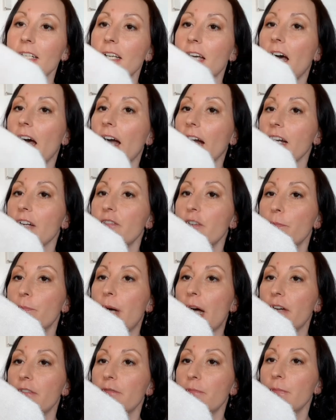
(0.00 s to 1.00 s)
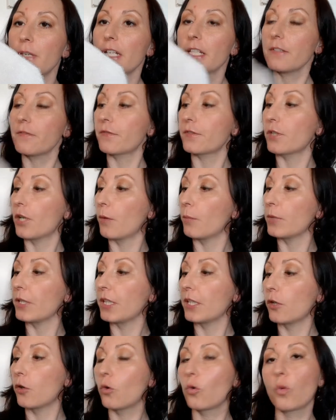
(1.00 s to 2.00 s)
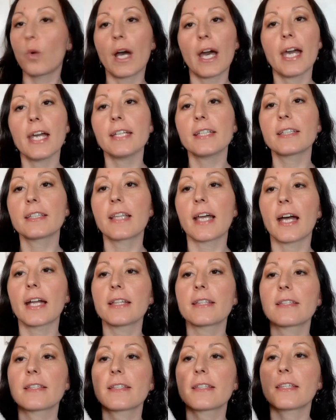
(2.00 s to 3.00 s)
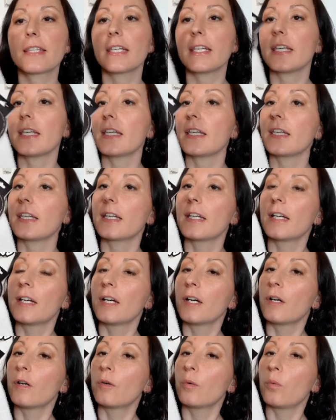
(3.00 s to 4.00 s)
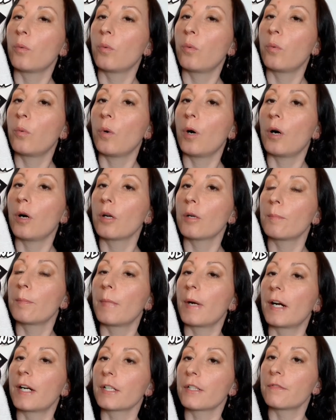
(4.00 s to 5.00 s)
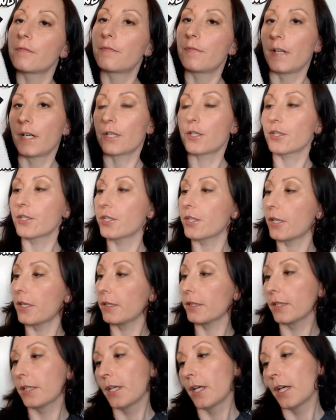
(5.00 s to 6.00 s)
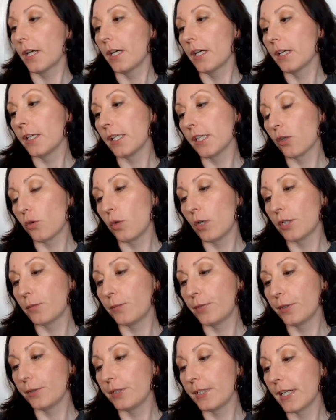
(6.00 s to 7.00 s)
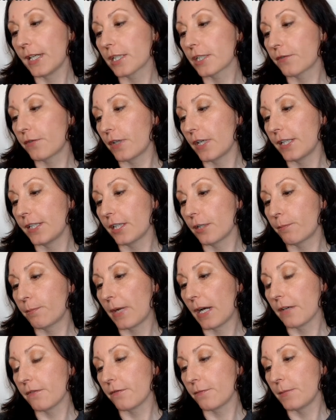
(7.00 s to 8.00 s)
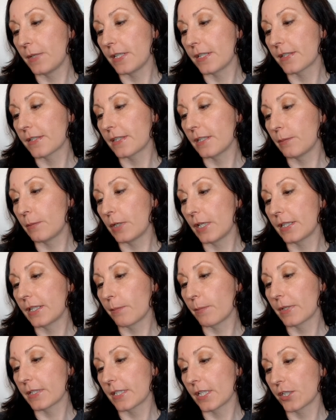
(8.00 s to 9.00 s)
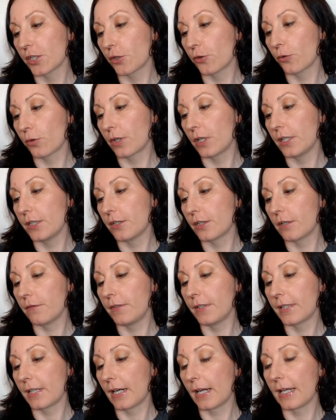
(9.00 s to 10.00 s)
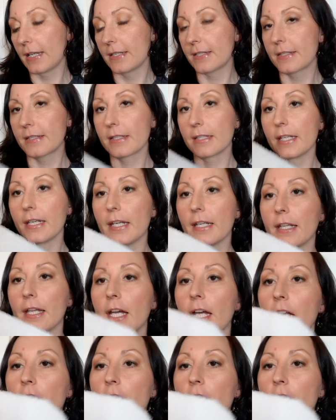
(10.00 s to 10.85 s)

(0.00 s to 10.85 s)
I have a bath mint from EQUATE. That's the Walmart version. EQUATE Beauty Exfoliating Bath Mint stimulate massages to clean, revitalize skin.